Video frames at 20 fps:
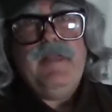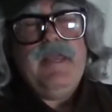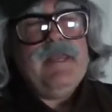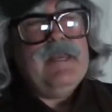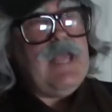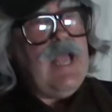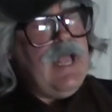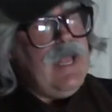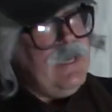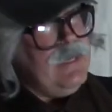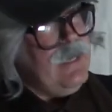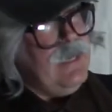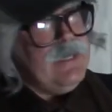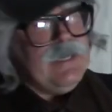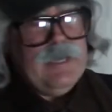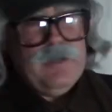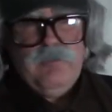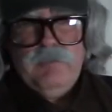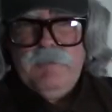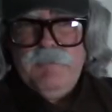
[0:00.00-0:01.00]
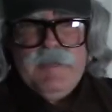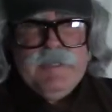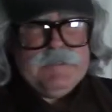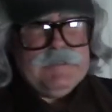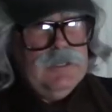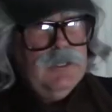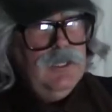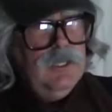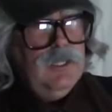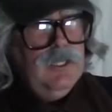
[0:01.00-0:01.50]
And I got to
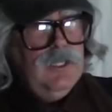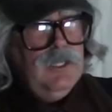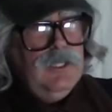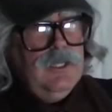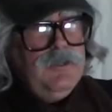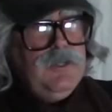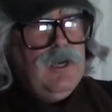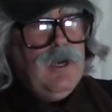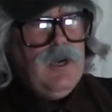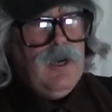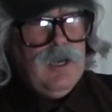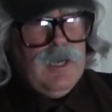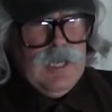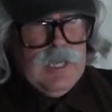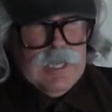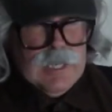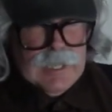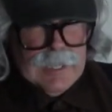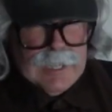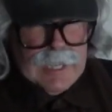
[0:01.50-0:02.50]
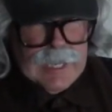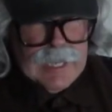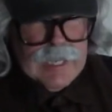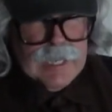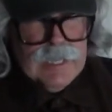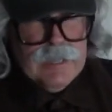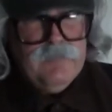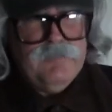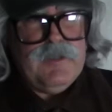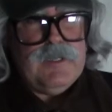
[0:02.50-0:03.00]
admit, there are a
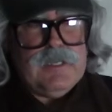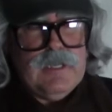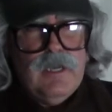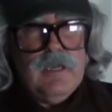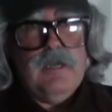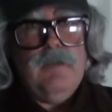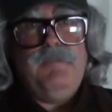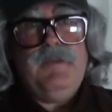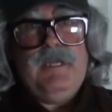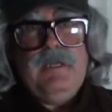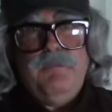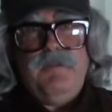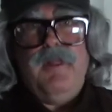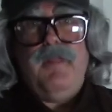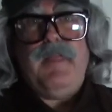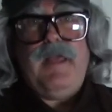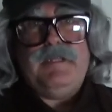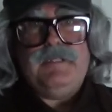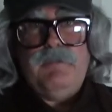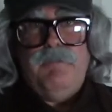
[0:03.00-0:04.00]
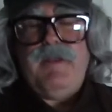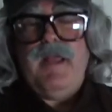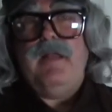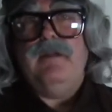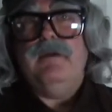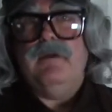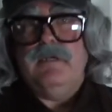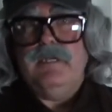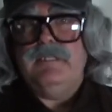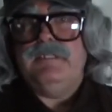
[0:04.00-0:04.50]
lot of the younger people that
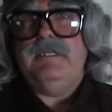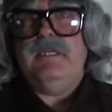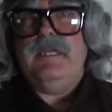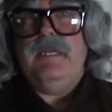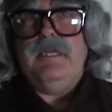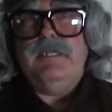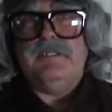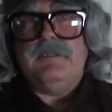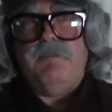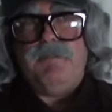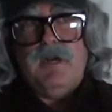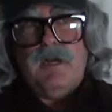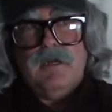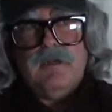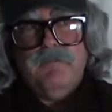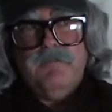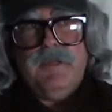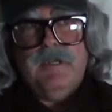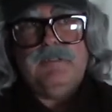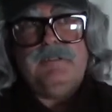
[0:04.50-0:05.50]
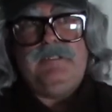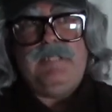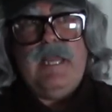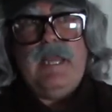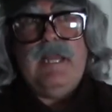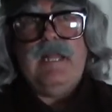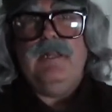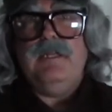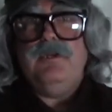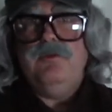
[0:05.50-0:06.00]
depend on it. It is a part of their
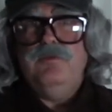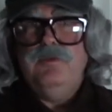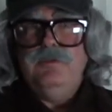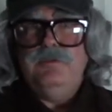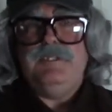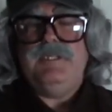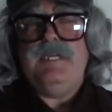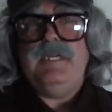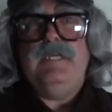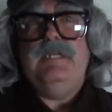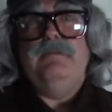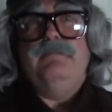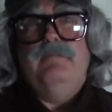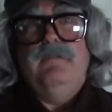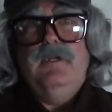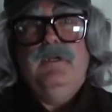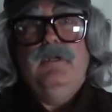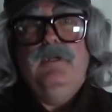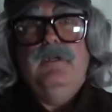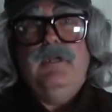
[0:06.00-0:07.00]
daily routine.